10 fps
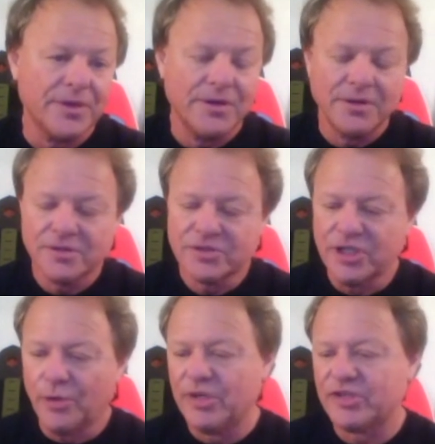
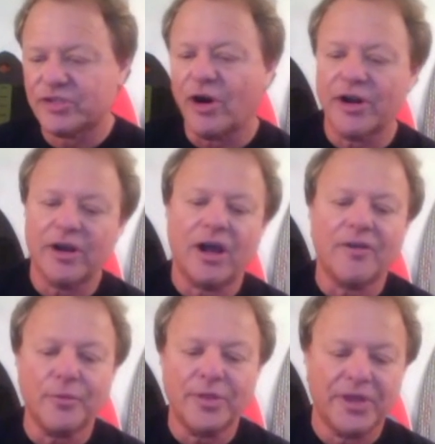So we started
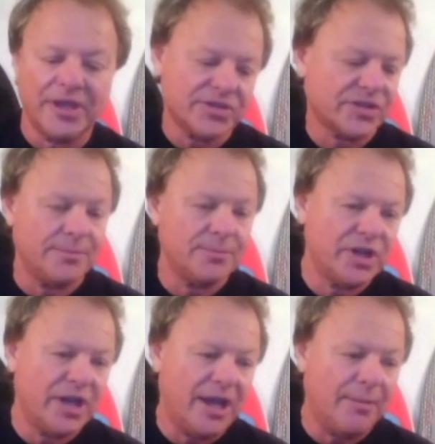off with his skim
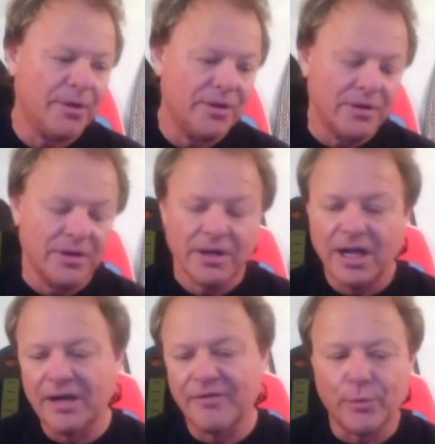shape,
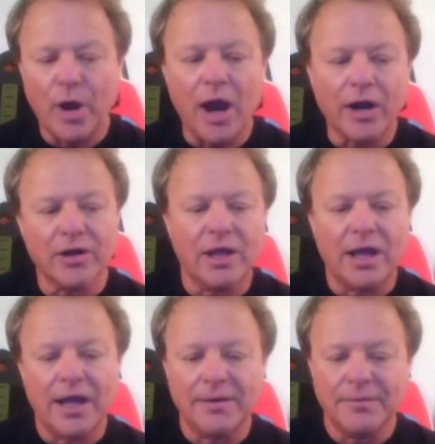kind of a rocker
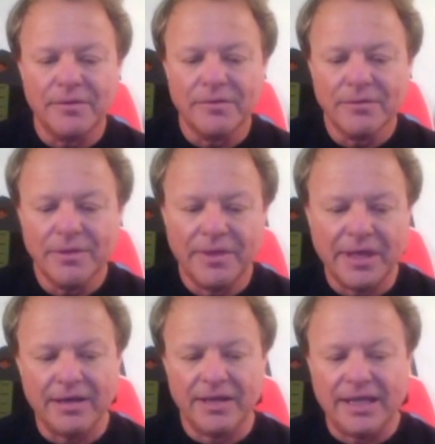line
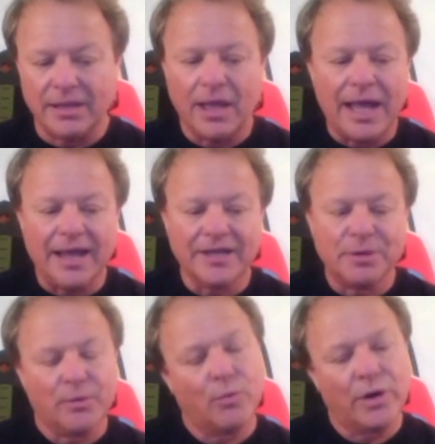that he liked.
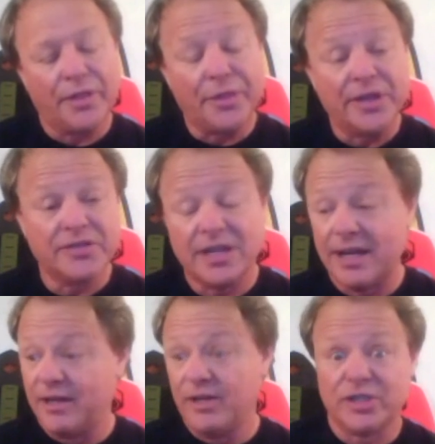But one of the things that I
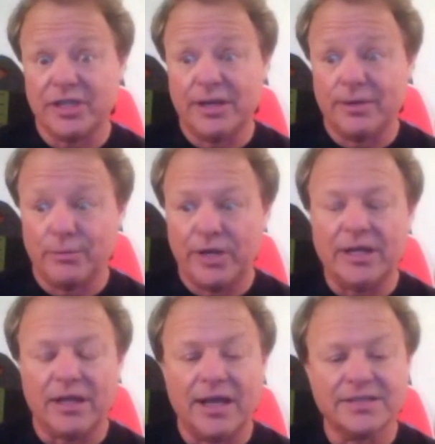initially
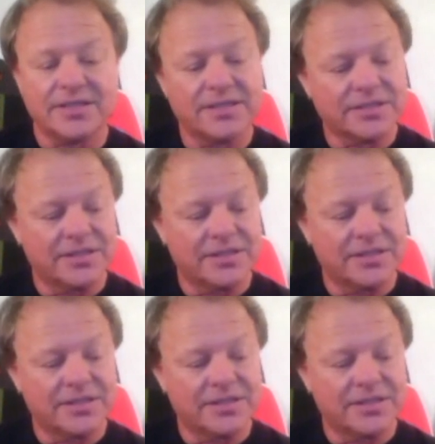realized is